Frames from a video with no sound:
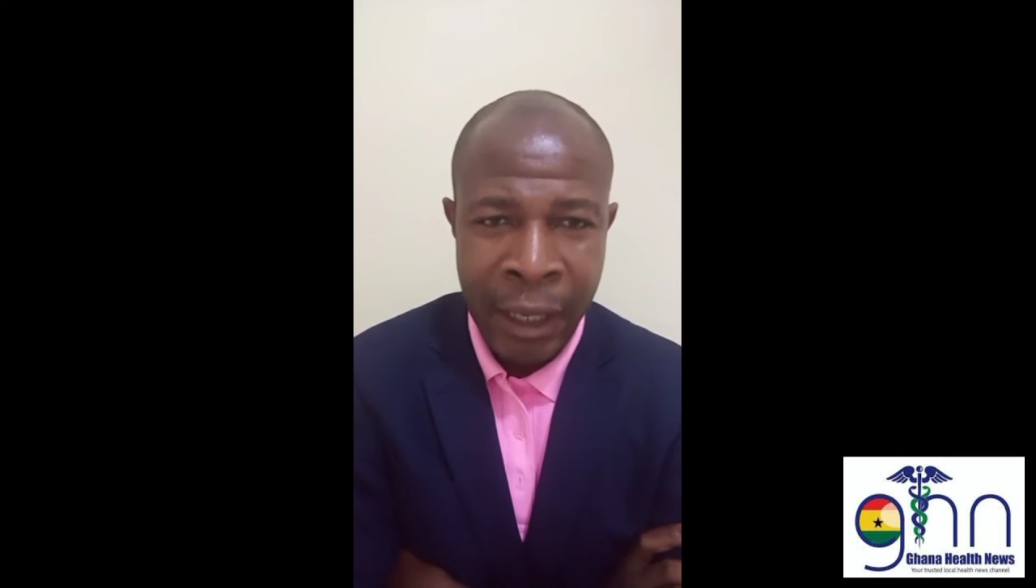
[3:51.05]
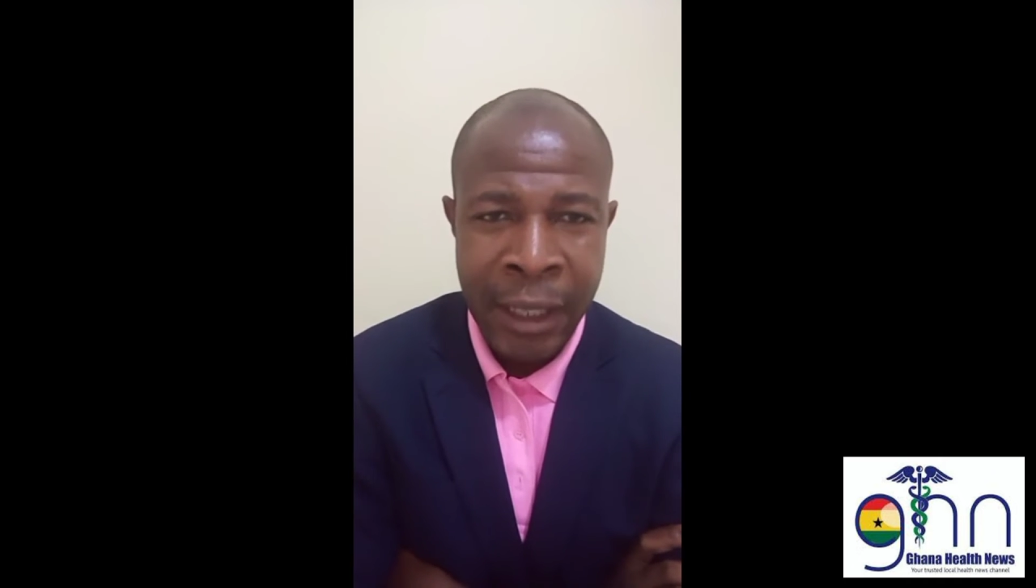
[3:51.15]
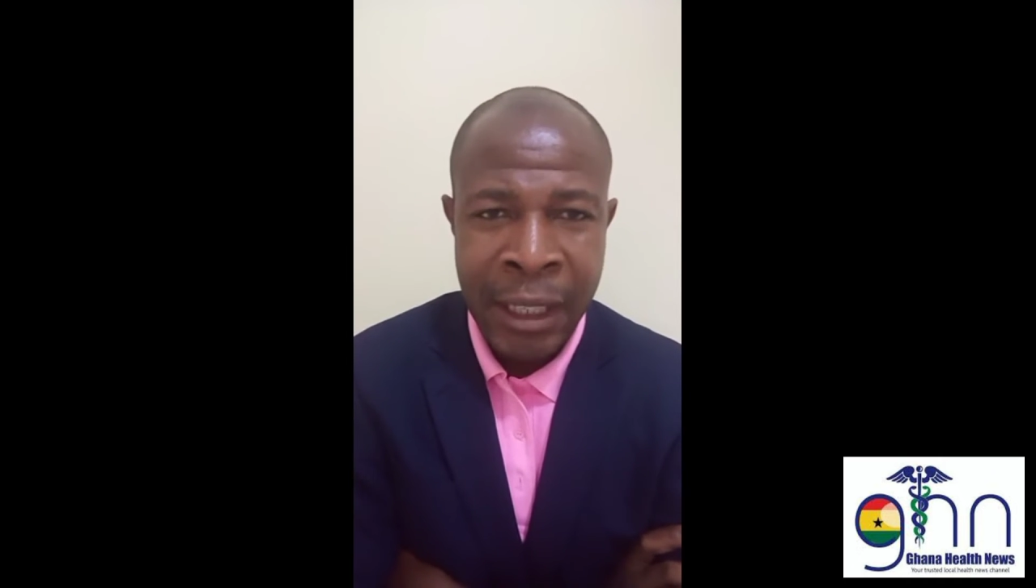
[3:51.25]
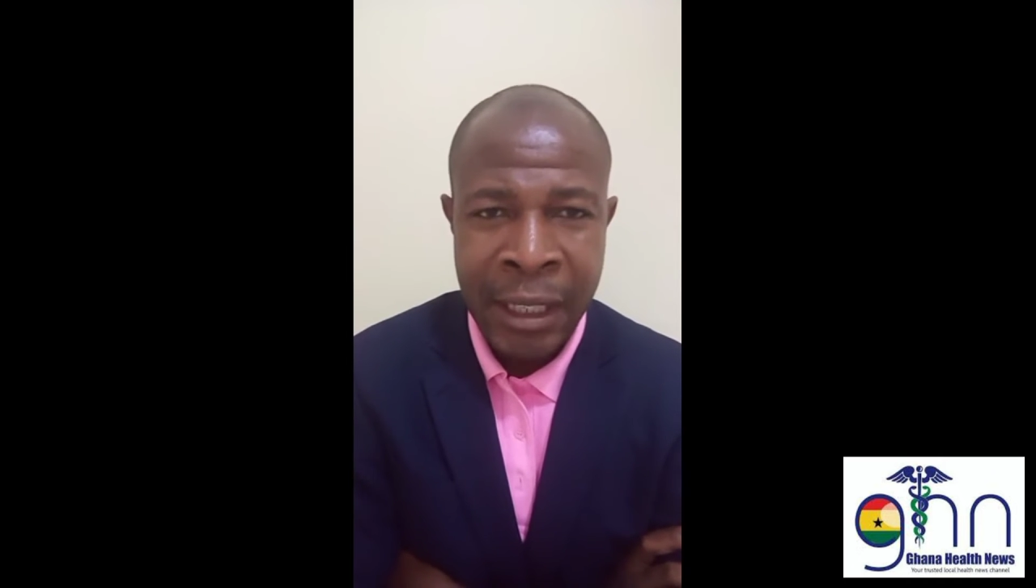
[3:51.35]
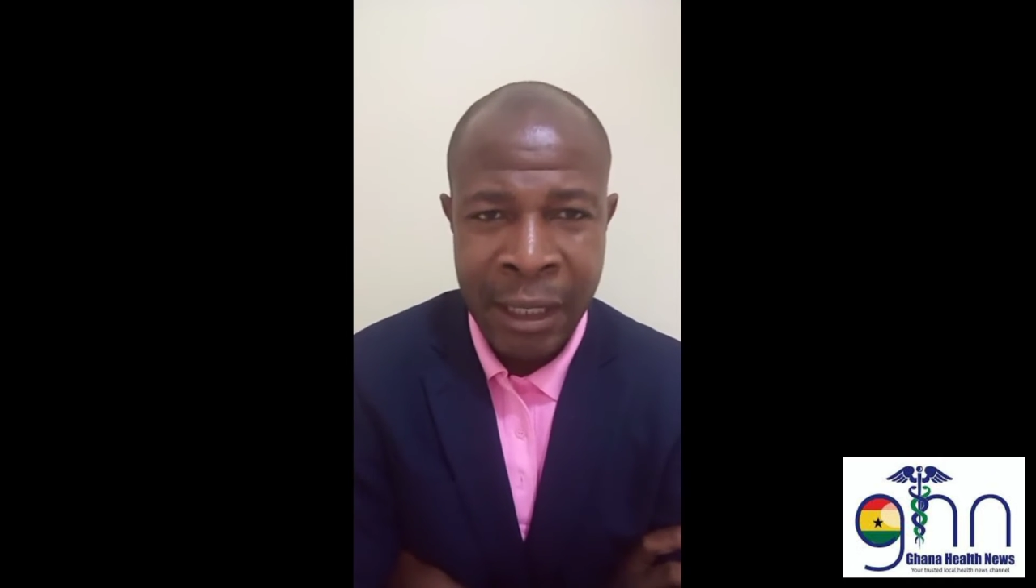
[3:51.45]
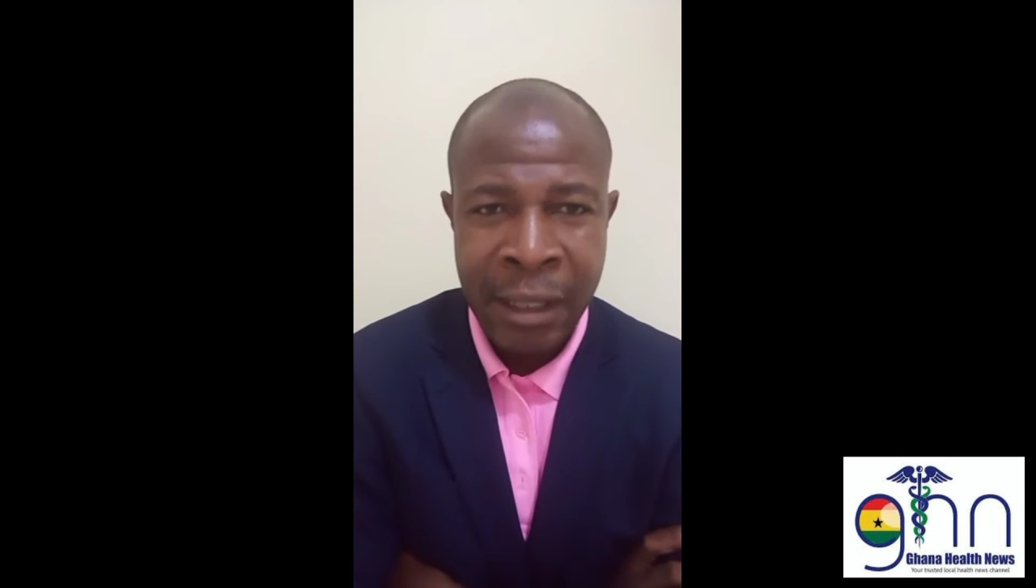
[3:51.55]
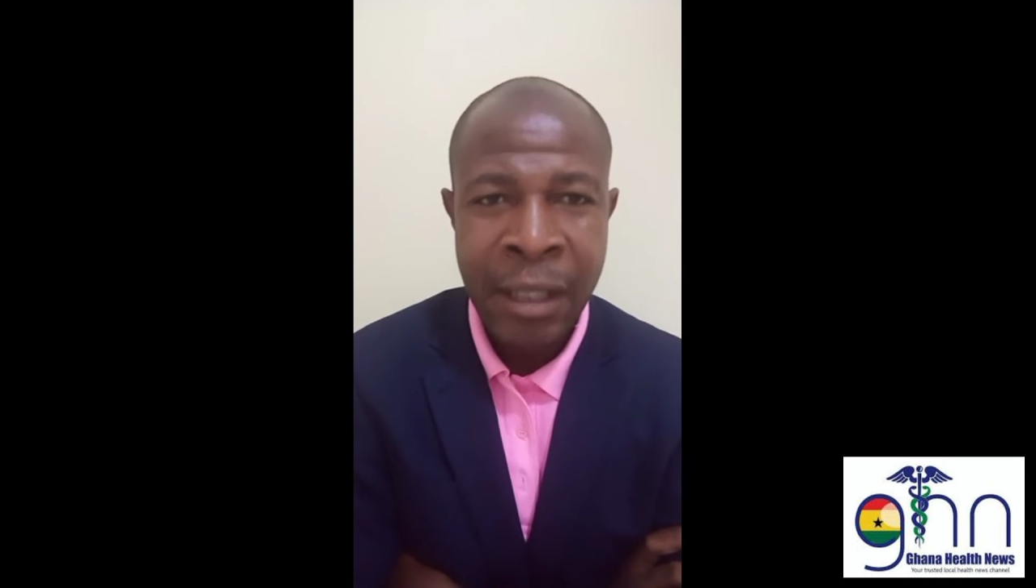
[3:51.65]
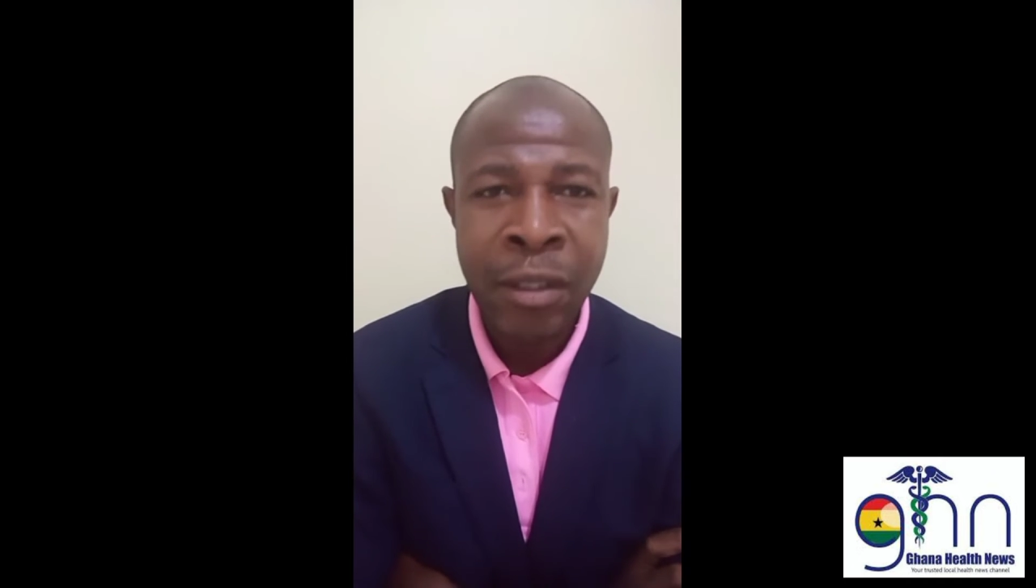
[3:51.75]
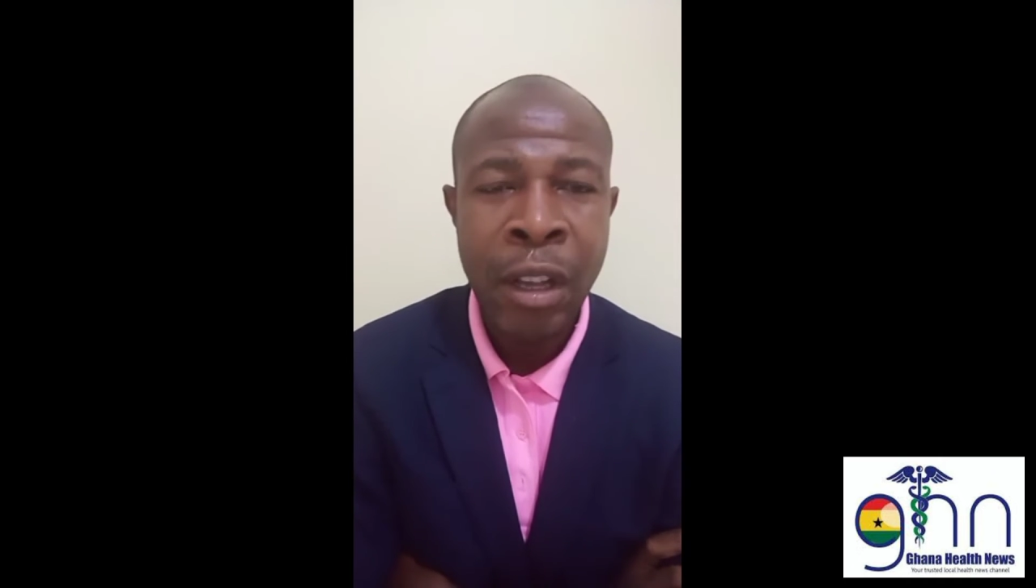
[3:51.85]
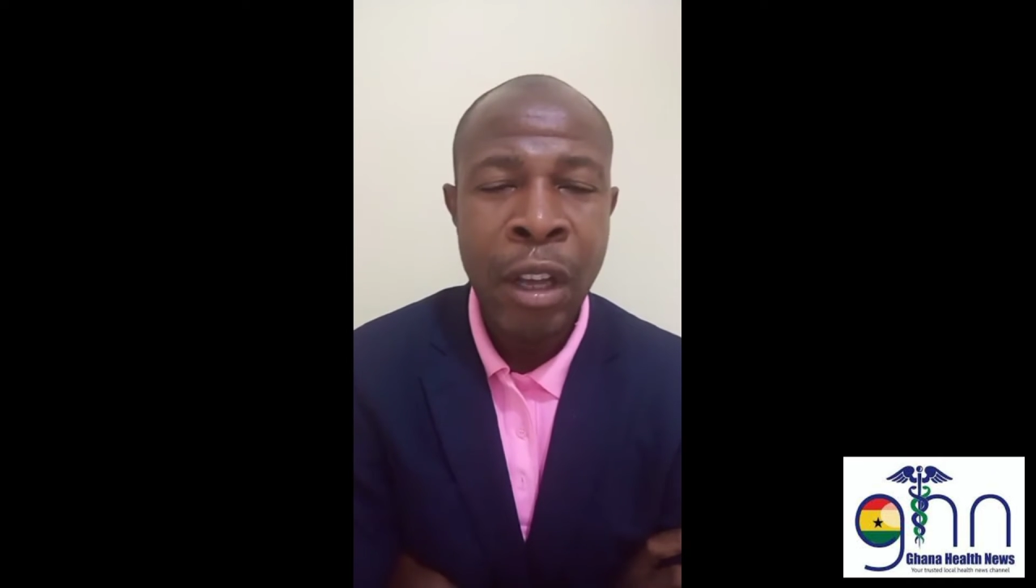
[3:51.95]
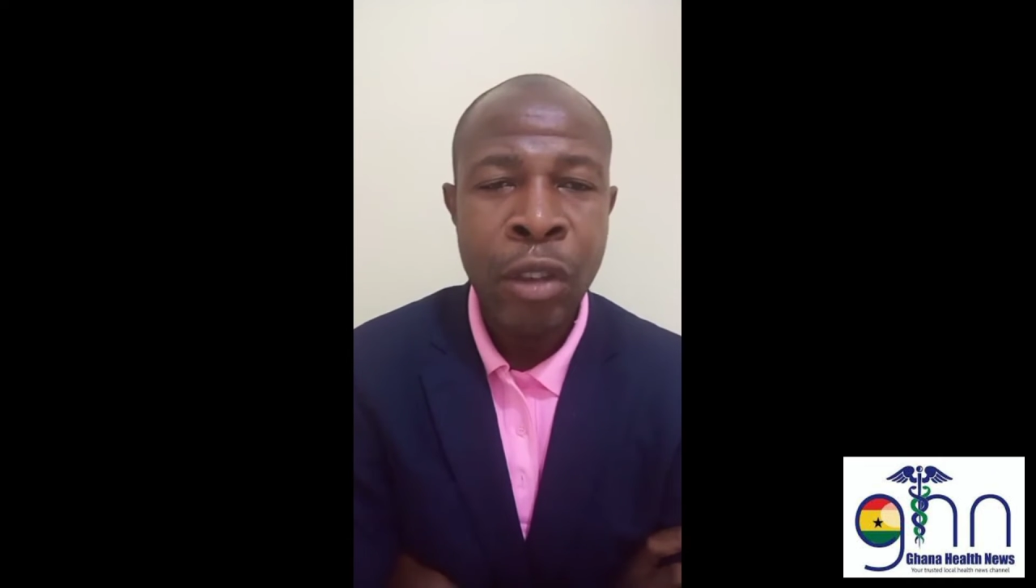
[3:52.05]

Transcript: kidney disease.